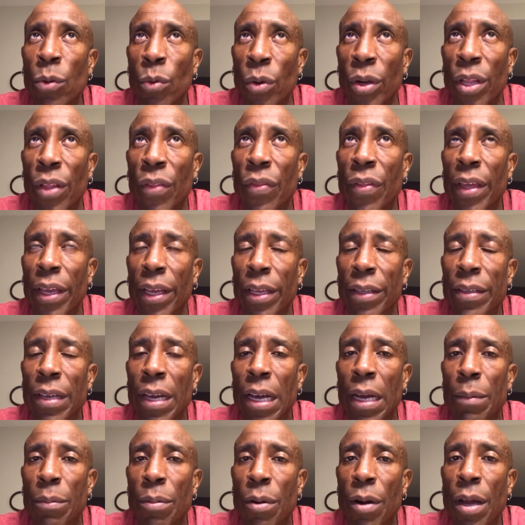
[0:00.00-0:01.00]
What do you think? It's
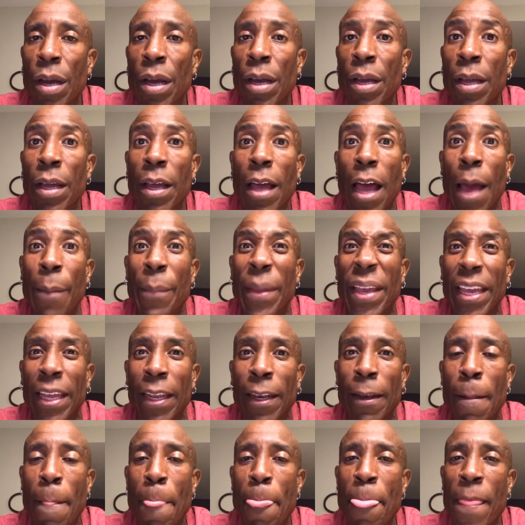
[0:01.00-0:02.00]
hot, bro. I
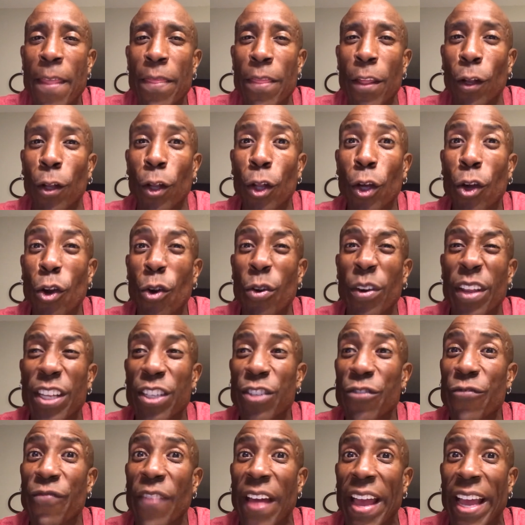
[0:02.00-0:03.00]
mean, the look on
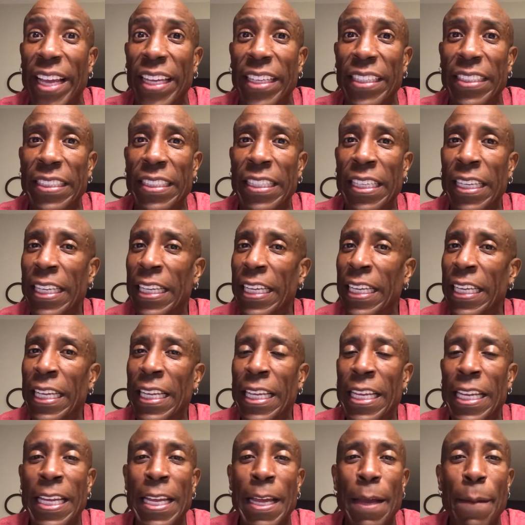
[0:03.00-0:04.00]
his face.
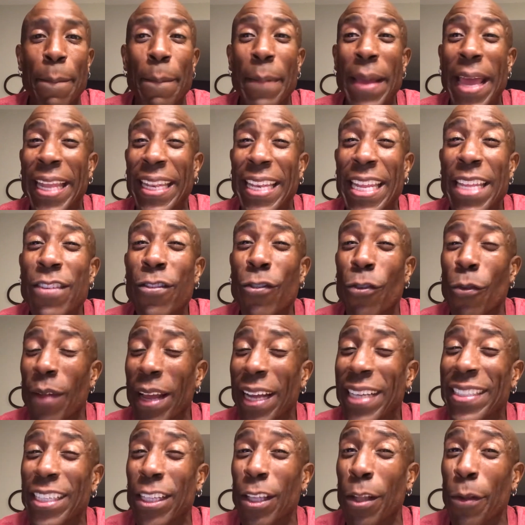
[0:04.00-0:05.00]
And these are the
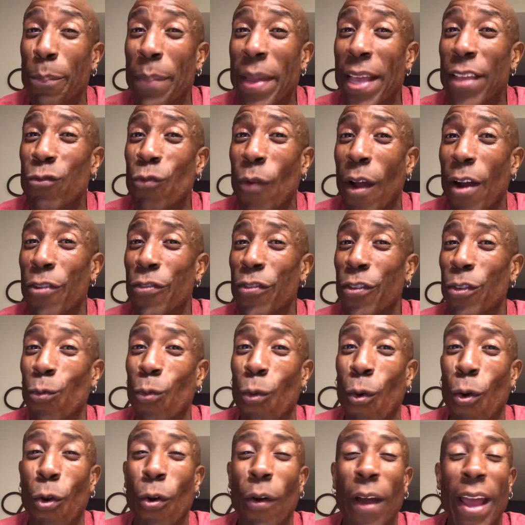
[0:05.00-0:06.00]
records are the best writers in
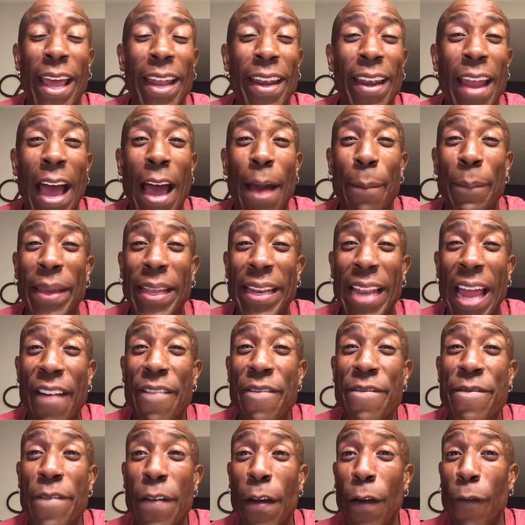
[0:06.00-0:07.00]
the world. And I mean,
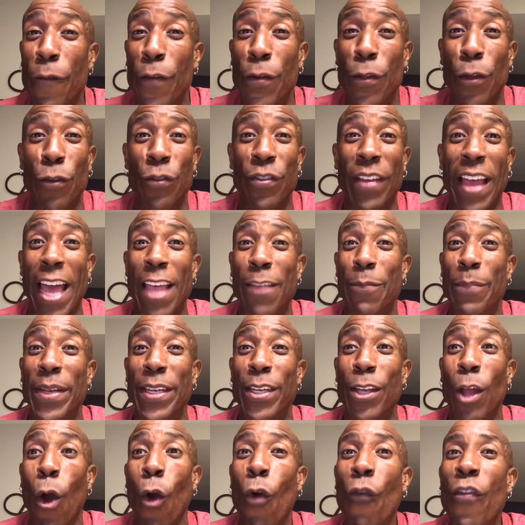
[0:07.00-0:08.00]
I felt for those guys.
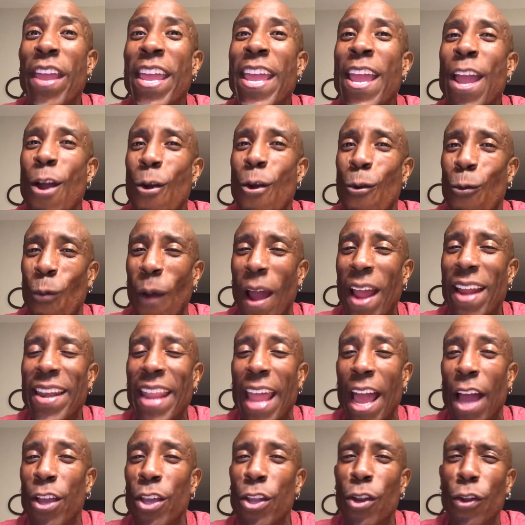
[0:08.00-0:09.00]
But Dovey, right
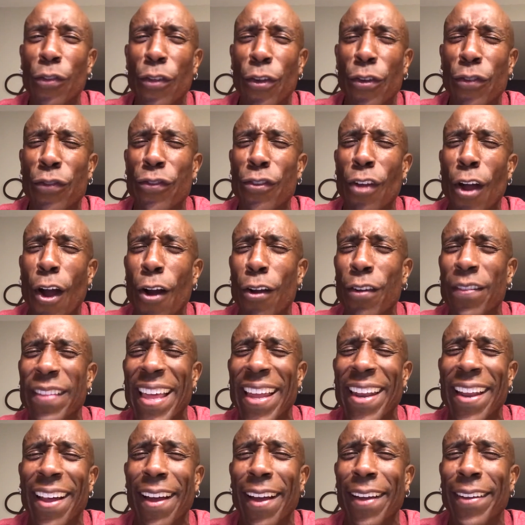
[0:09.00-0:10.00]
now, you know, there's talk
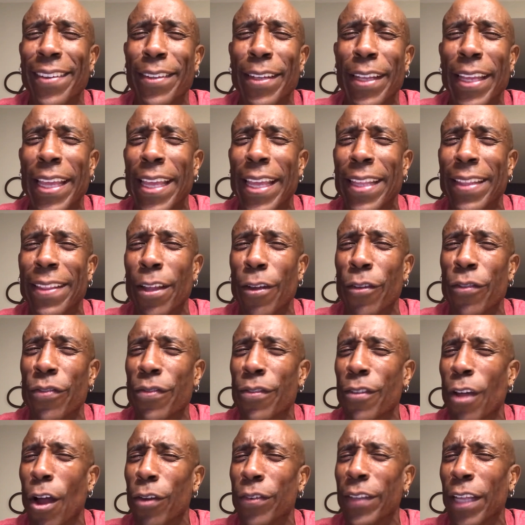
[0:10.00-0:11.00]
that uh,
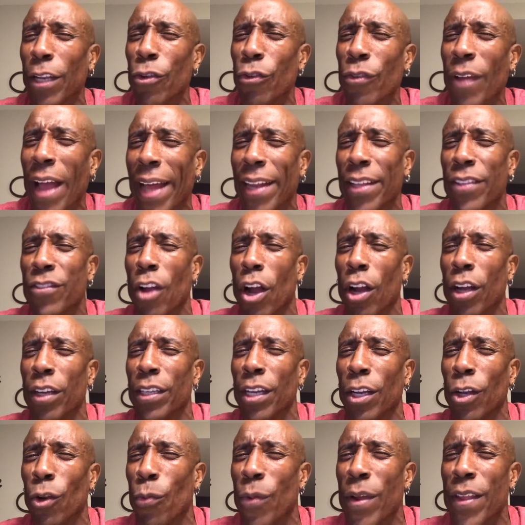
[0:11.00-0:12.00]
there's talk that Ducati
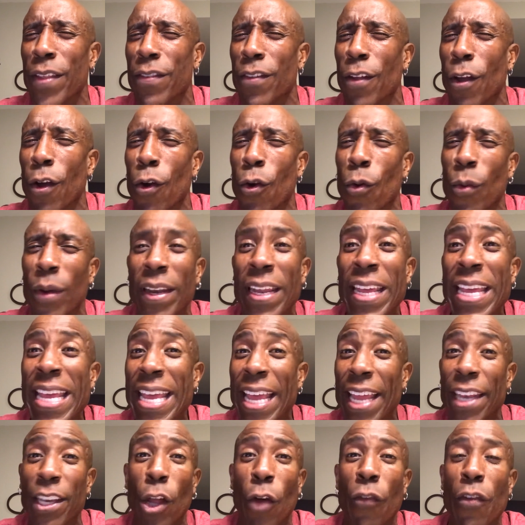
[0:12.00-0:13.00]
talking to Lorenzo, and,
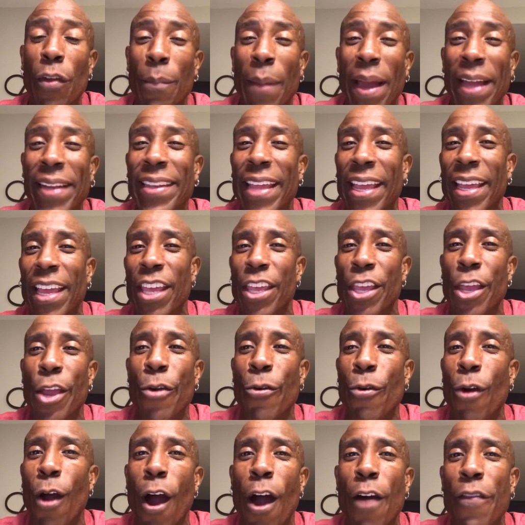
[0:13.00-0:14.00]
and Dovey might take a
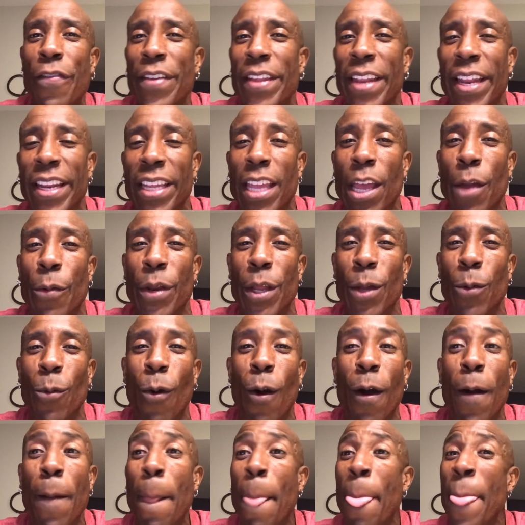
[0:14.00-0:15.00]
year off. He didn't get what he
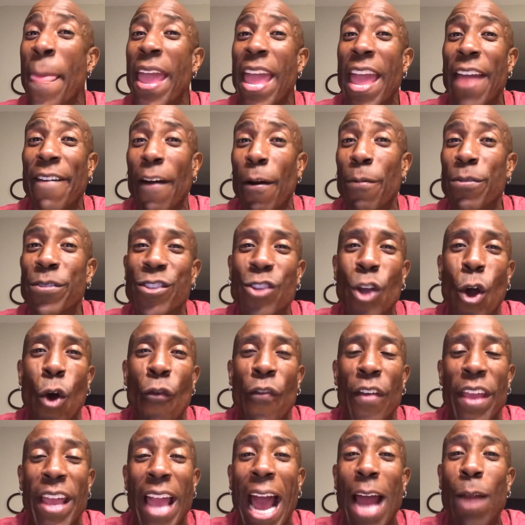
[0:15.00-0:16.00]
wanted. If I was
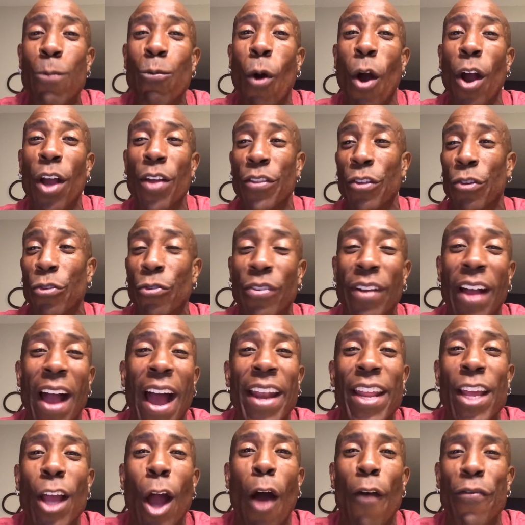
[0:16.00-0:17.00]
Dovey, I'd walk into the
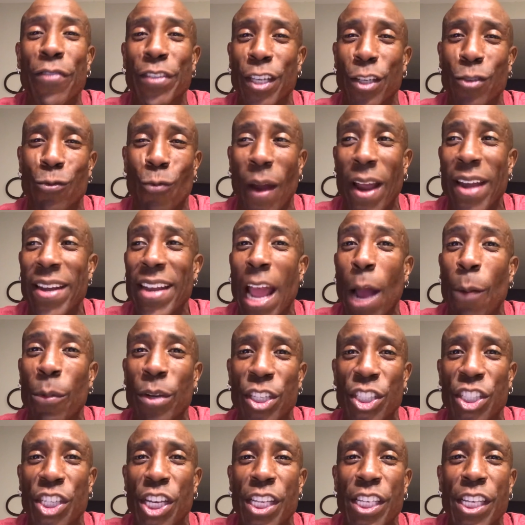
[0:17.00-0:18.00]
Ducati offices right now
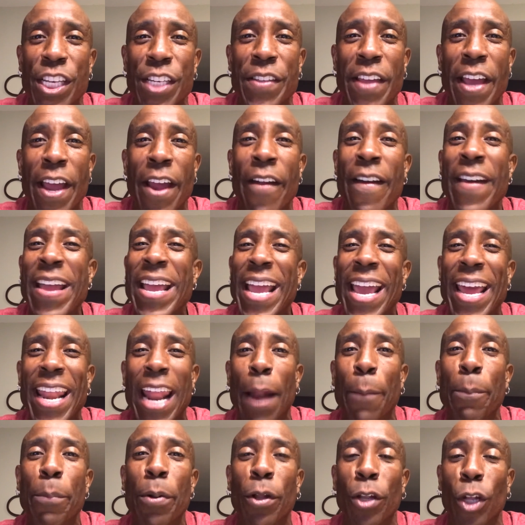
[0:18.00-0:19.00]
with Gigi's there,
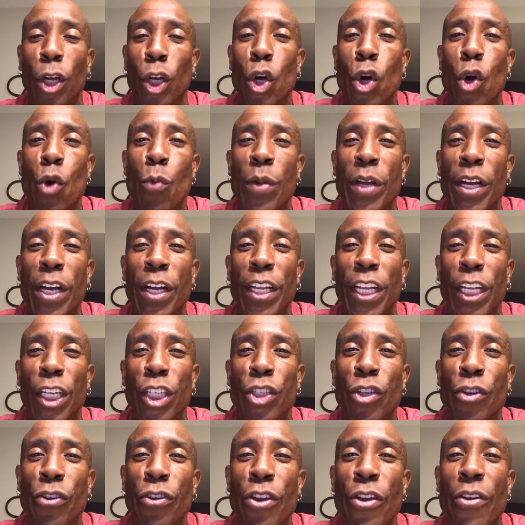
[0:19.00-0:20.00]
and I'd pull a Cuba
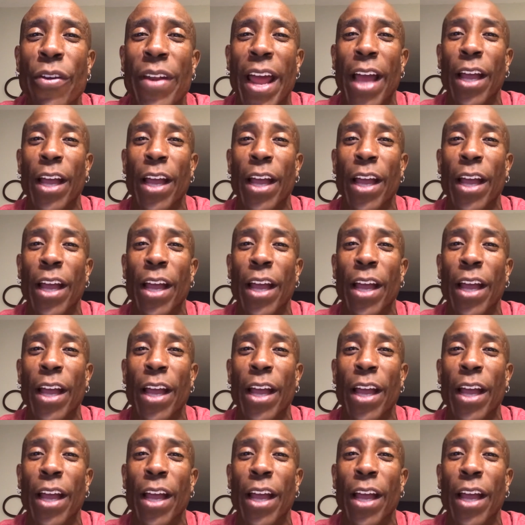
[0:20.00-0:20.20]
Gooding Jr.